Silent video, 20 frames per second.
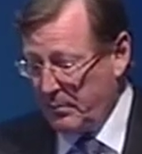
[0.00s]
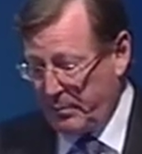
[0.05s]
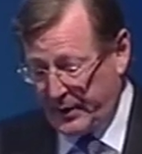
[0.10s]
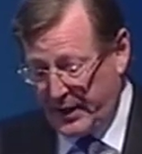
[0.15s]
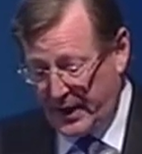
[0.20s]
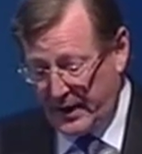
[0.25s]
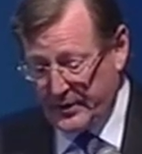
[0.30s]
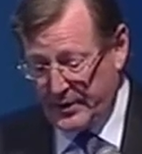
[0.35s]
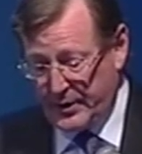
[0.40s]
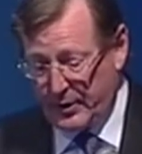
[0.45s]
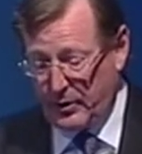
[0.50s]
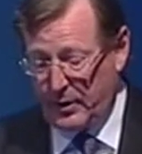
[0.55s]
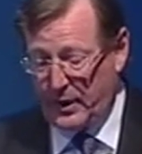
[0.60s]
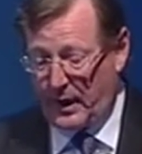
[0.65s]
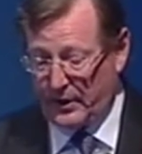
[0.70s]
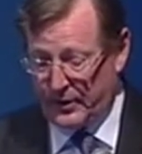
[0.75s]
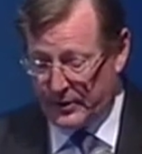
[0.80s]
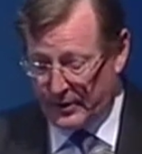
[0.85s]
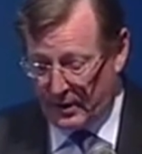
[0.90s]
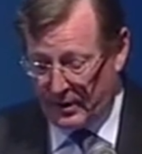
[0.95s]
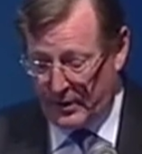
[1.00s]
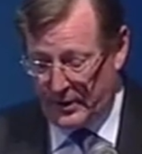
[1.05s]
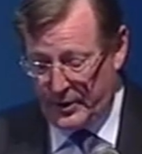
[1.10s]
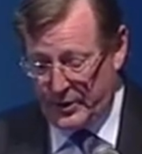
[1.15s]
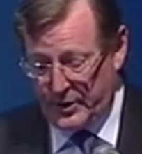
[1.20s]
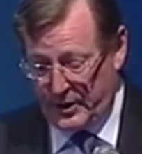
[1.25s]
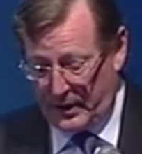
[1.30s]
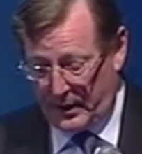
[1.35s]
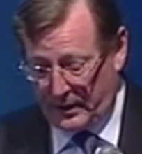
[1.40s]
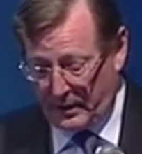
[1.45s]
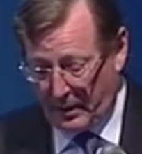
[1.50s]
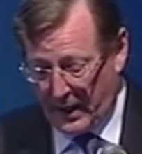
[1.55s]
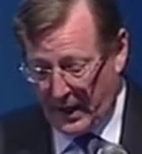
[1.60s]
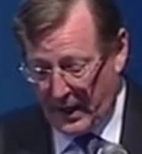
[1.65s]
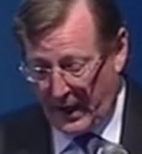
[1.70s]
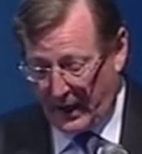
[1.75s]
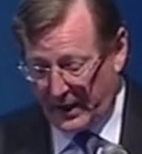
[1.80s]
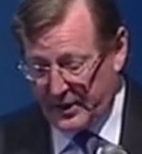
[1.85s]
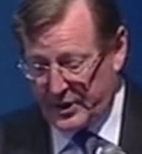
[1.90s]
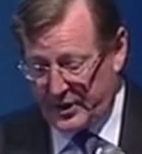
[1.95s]
but had to acknowledge and
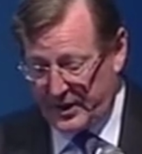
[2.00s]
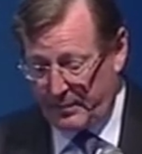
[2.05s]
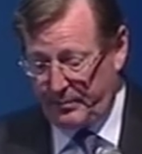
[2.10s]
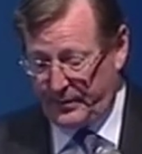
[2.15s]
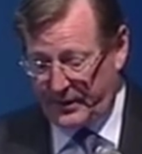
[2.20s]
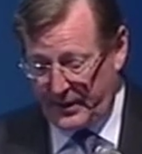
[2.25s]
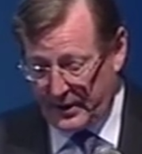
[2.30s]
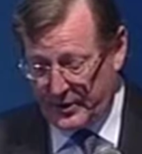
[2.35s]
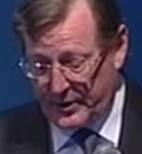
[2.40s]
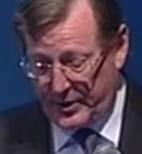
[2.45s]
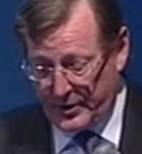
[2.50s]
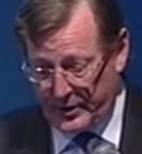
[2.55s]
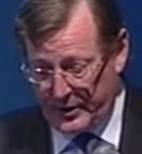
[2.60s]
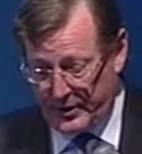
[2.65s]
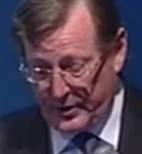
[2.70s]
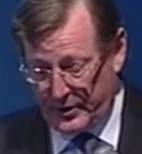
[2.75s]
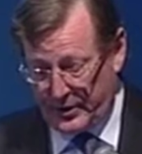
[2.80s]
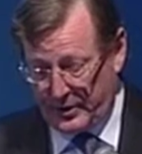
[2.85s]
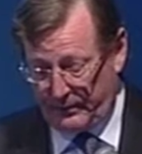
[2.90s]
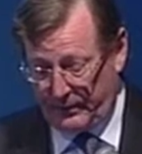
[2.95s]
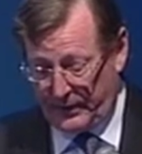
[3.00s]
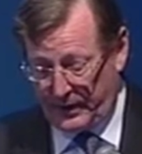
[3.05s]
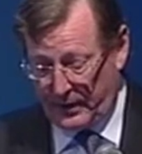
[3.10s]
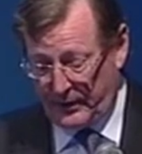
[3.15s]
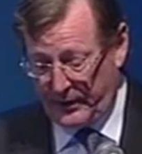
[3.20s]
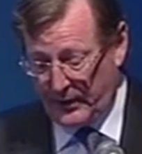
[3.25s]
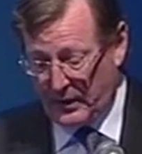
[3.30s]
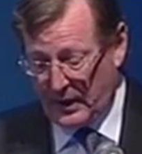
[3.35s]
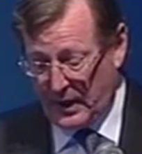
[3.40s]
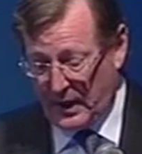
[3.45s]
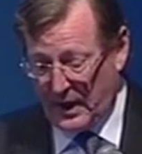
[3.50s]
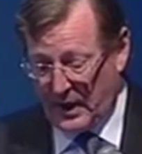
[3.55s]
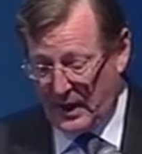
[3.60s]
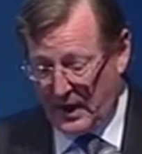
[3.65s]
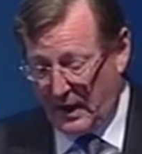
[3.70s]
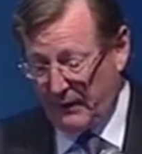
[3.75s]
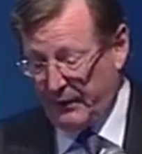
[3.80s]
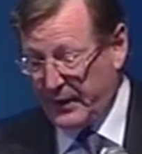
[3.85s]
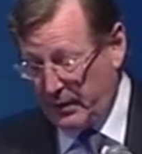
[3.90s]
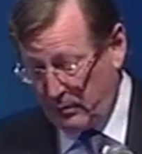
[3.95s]
accept the existence of the other,
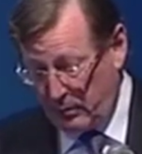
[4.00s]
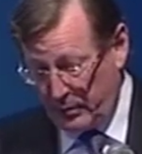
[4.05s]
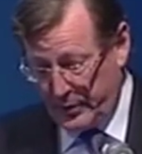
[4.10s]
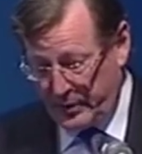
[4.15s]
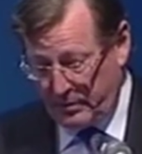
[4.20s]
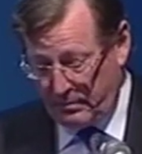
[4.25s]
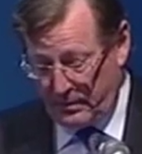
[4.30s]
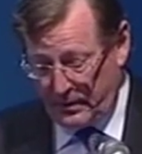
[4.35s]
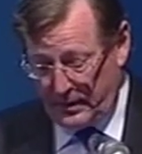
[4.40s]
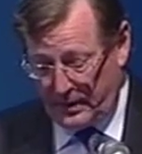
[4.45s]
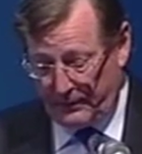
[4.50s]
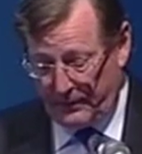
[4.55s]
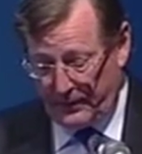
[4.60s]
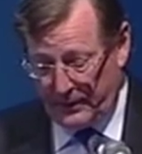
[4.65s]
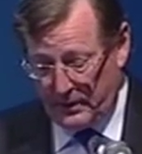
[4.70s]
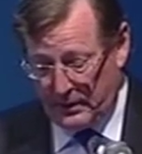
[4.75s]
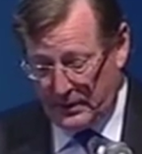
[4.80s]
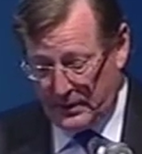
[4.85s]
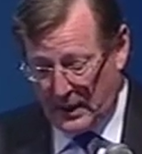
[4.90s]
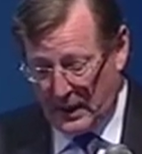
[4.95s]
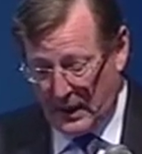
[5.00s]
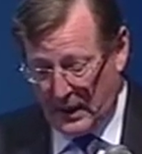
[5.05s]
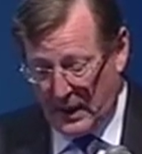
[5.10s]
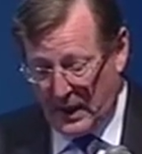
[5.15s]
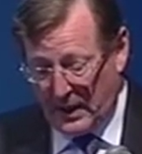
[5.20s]
and that was difficult.